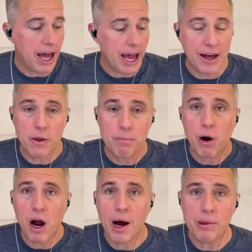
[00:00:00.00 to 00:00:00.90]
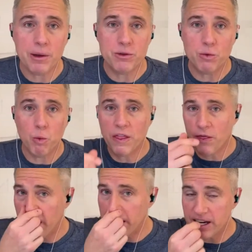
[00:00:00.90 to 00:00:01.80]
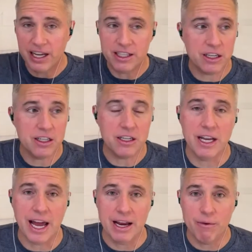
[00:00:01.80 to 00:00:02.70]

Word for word: And the problems with that into today.